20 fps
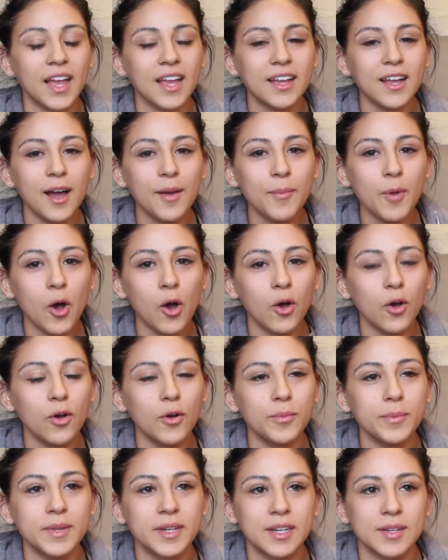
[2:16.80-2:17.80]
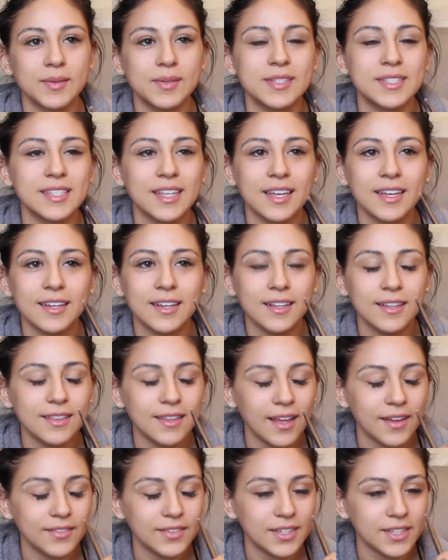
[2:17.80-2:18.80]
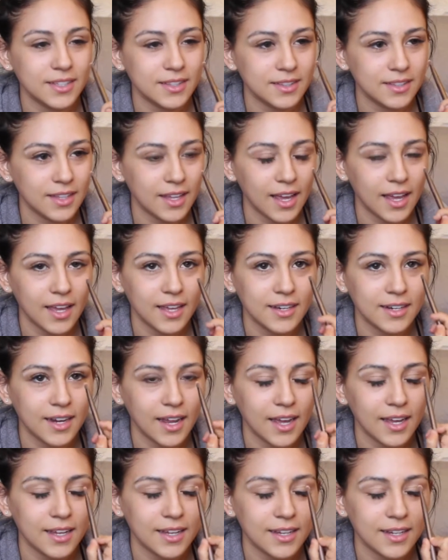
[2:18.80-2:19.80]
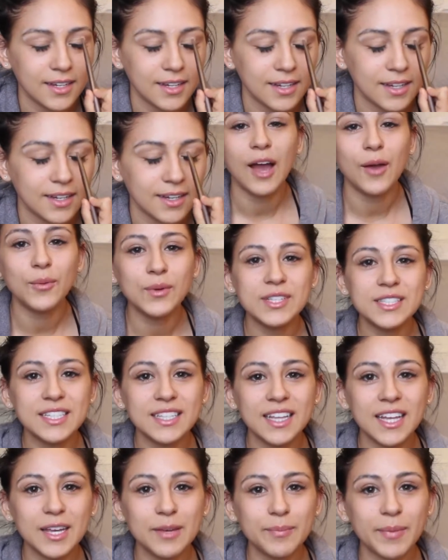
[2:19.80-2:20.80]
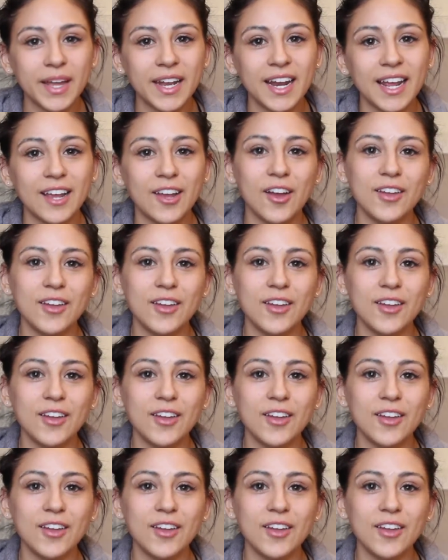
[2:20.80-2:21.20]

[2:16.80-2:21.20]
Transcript: I come home and it was, like, 11 at night. I went to lay in bed. I